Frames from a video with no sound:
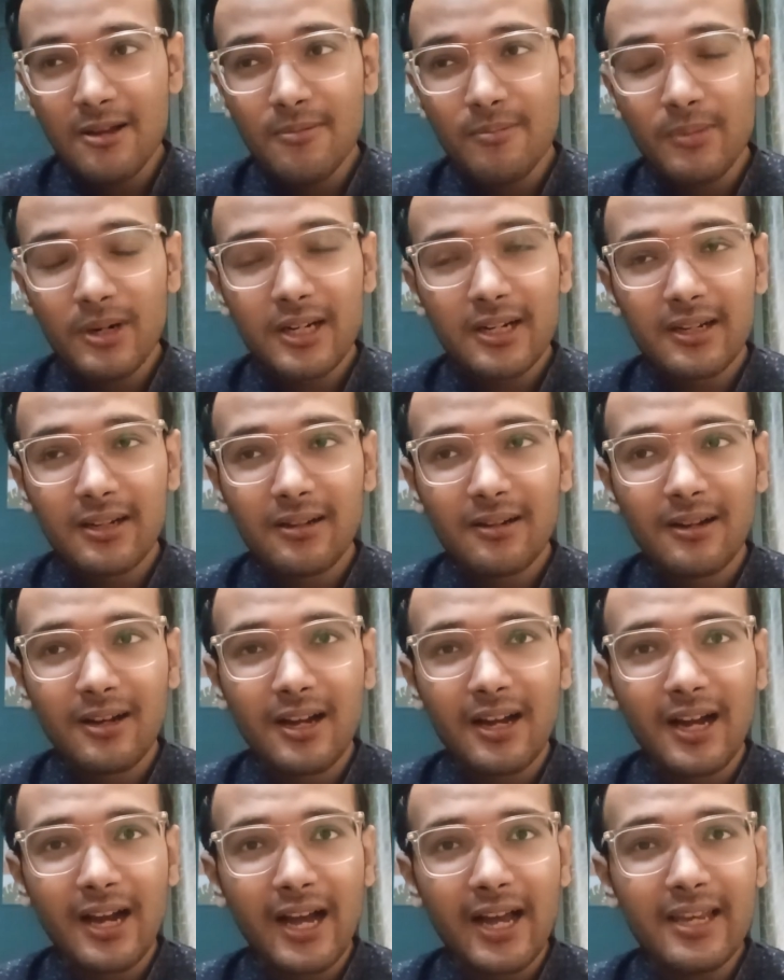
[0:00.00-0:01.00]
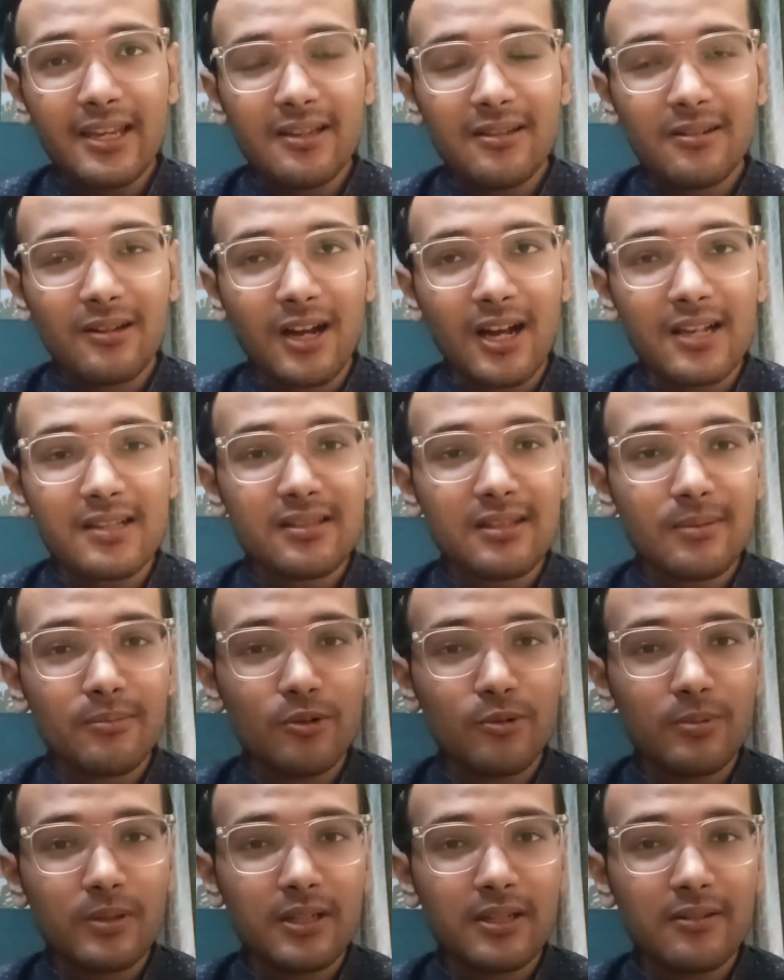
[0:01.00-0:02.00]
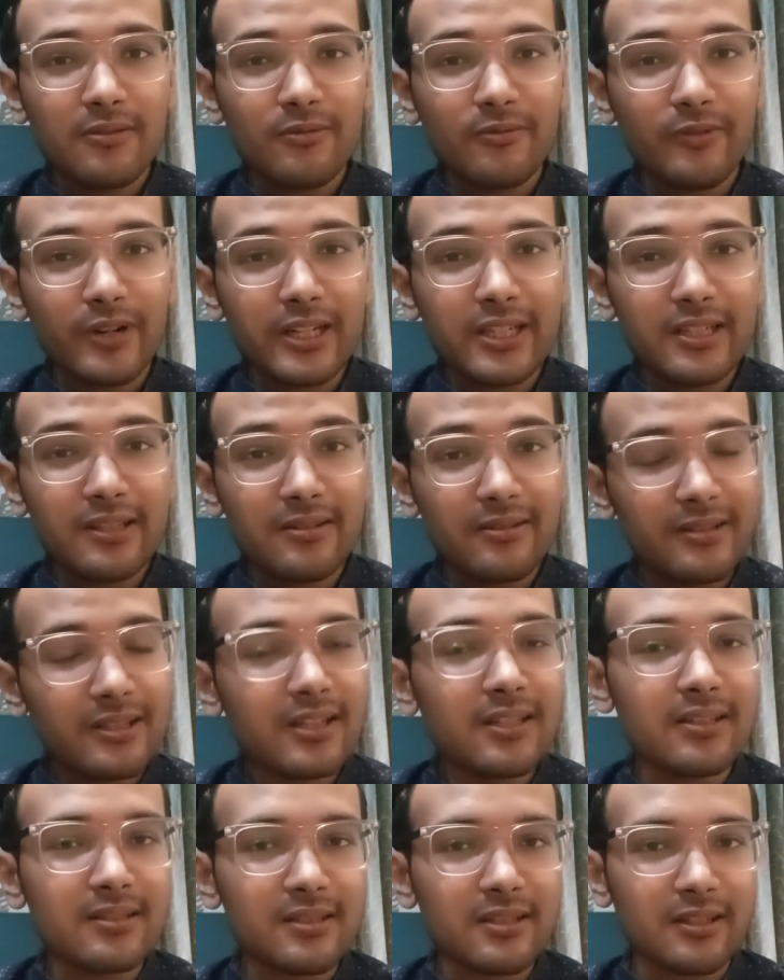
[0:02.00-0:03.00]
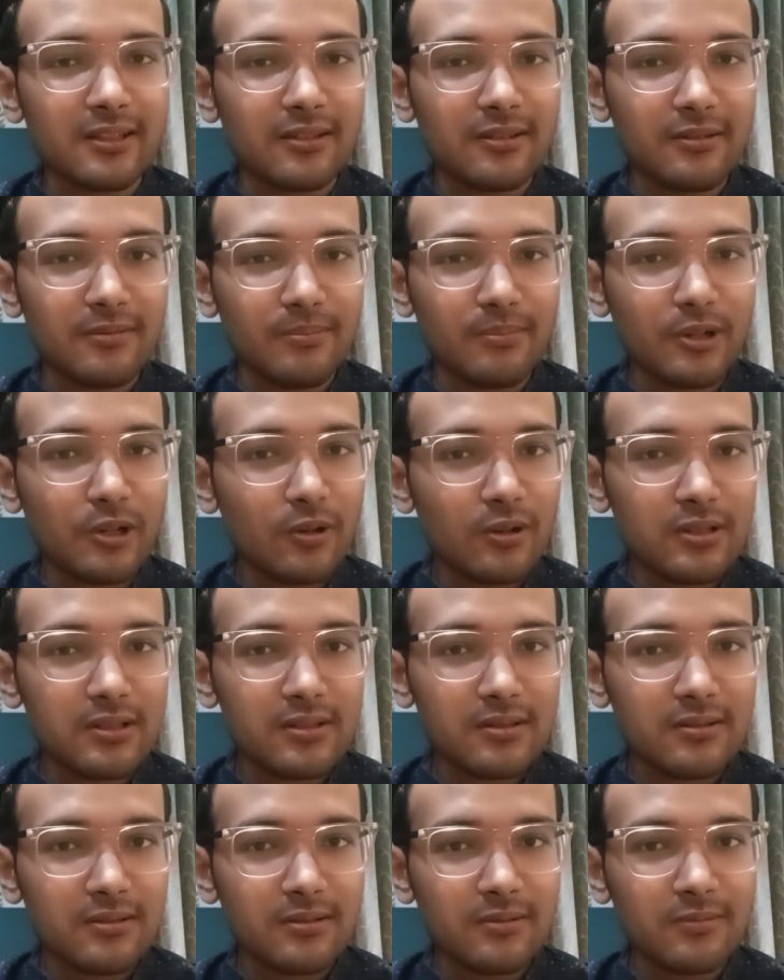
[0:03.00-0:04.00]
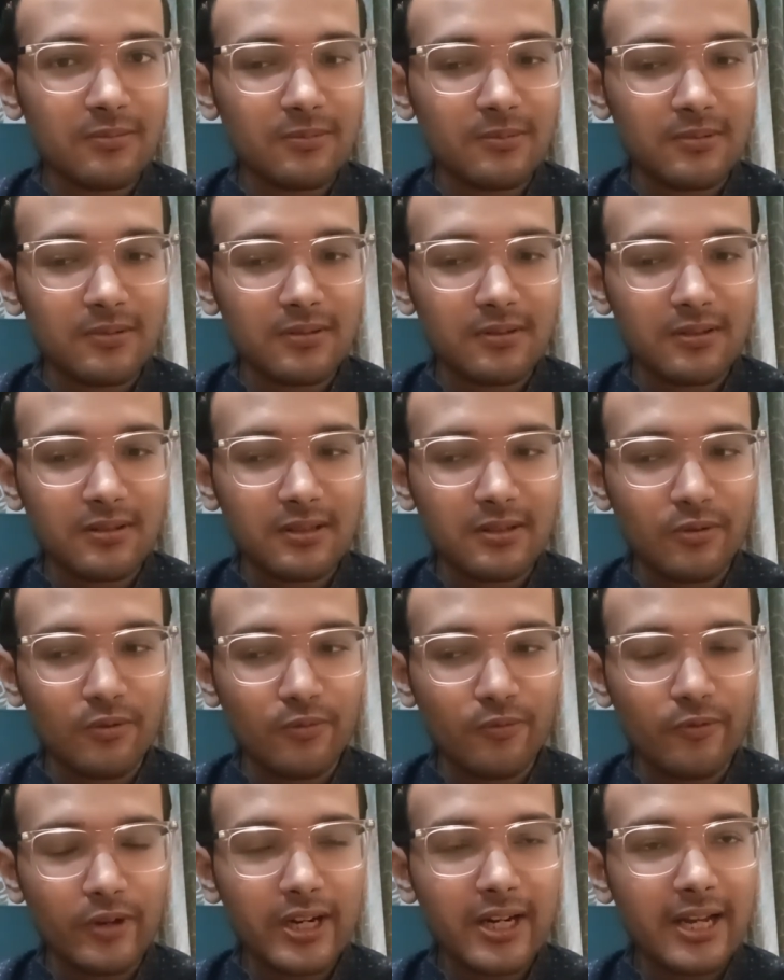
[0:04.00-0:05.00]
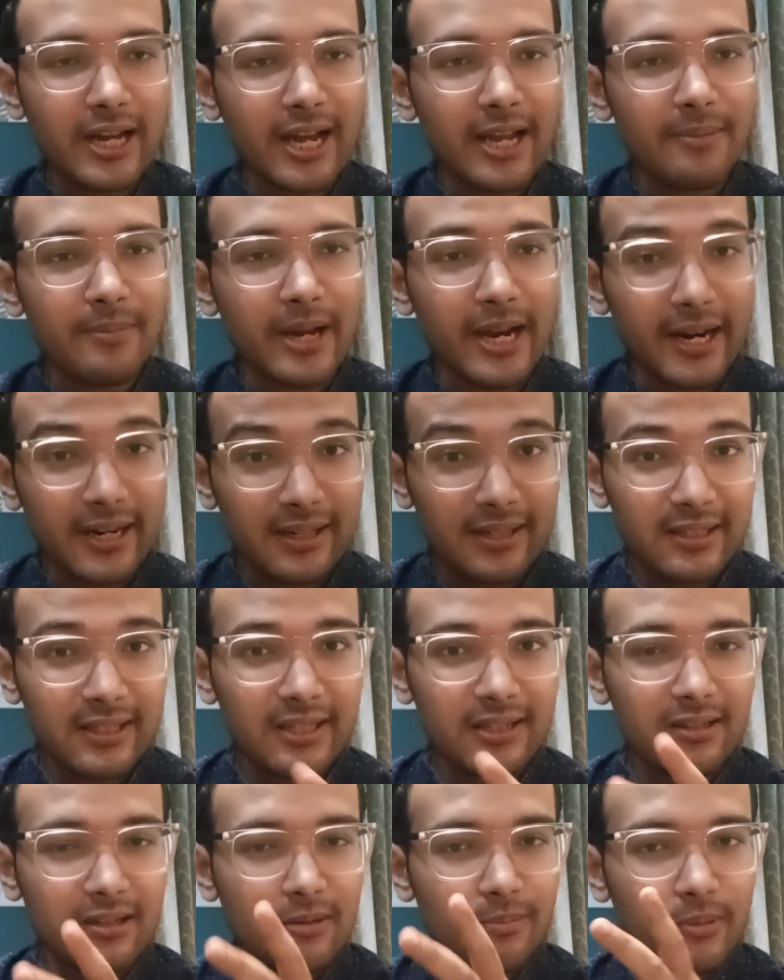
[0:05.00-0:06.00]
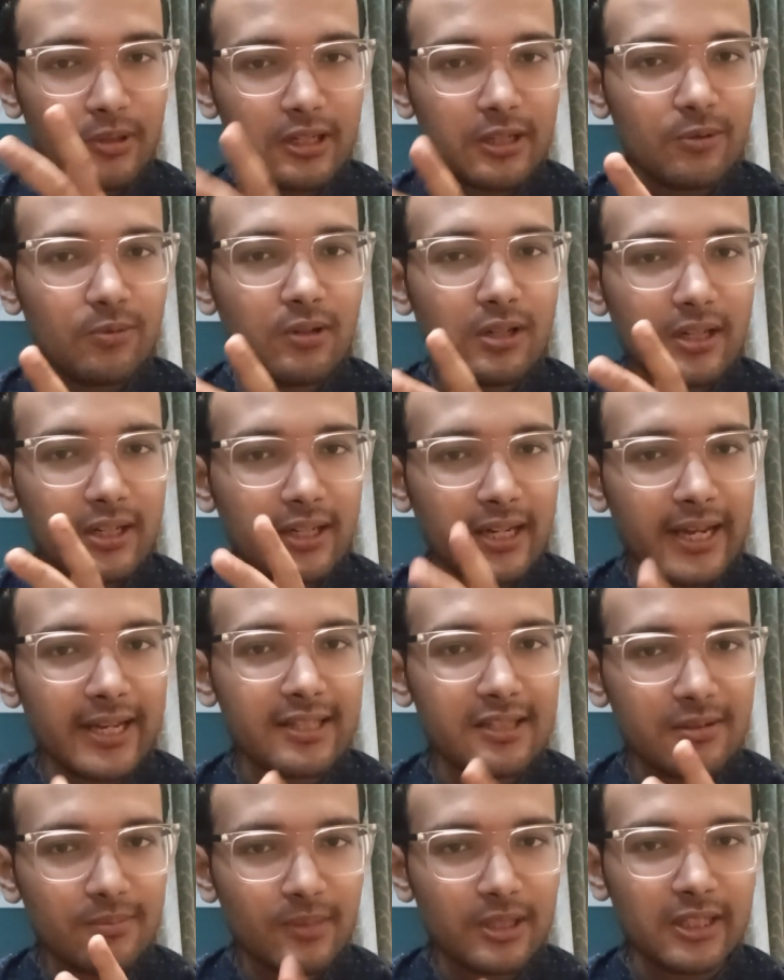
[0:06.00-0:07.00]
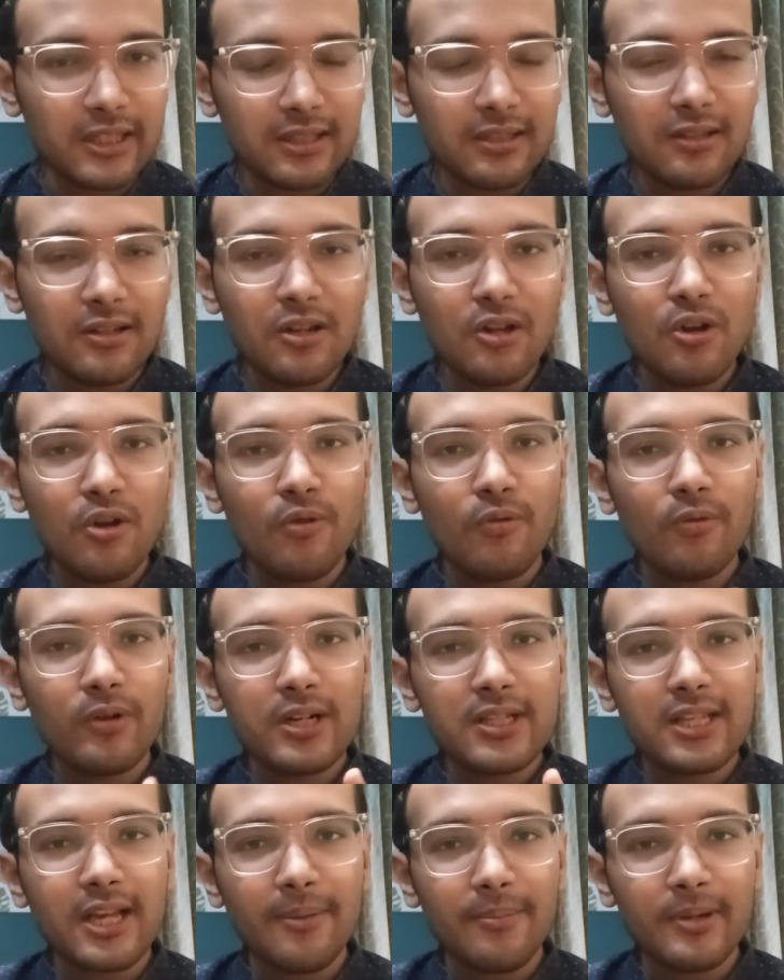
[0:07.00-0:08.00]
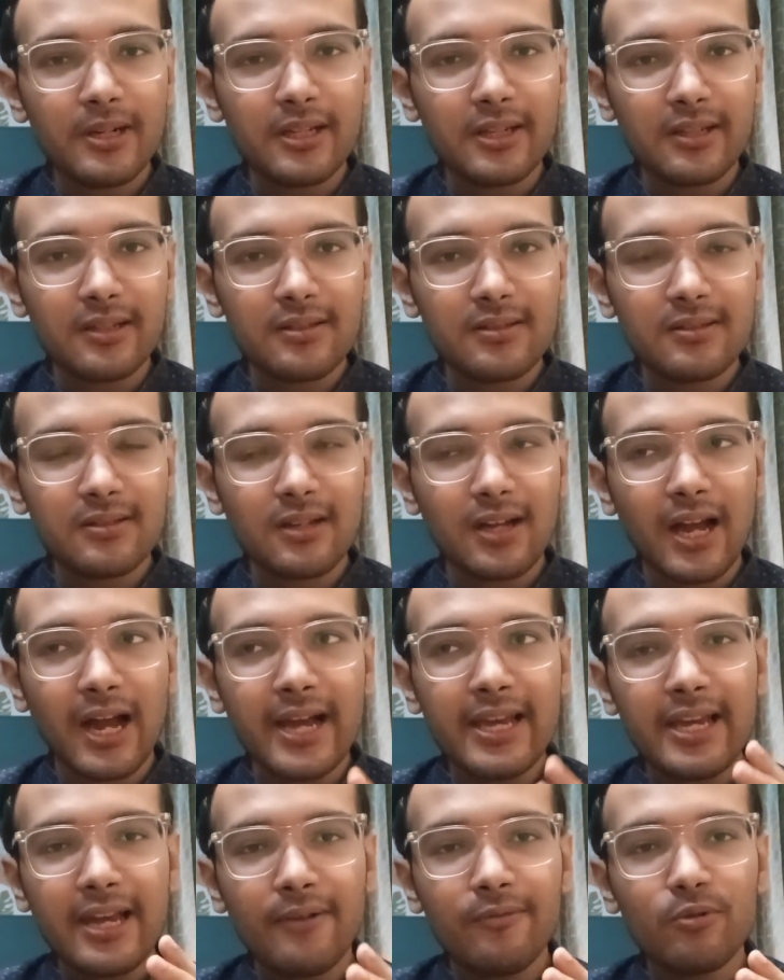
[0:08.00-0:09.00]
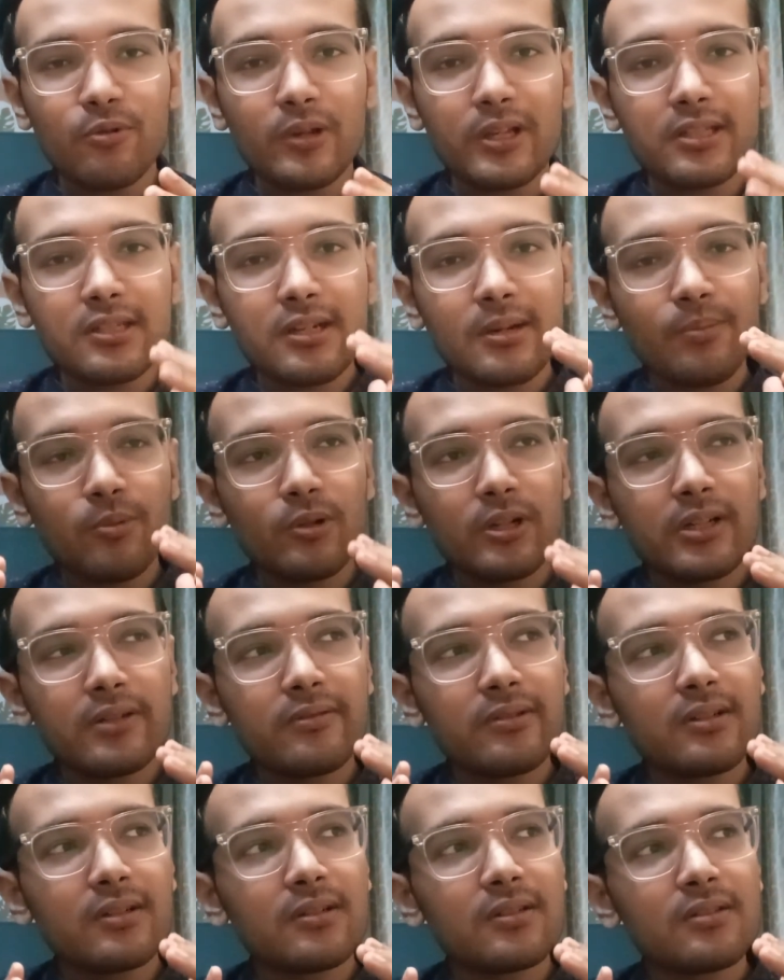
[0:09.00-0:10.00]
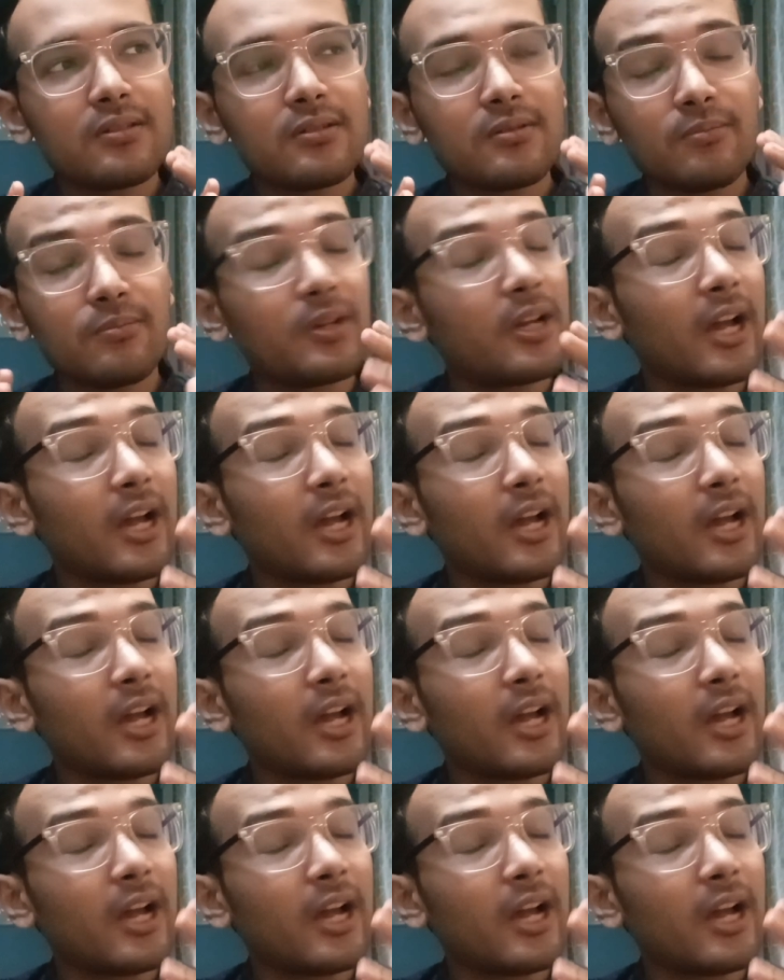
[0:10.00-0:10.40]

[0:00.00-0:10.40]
But I ask them to be very realistic, because when I'm handling a particular client's money, what is happening is I have to extrapolate returns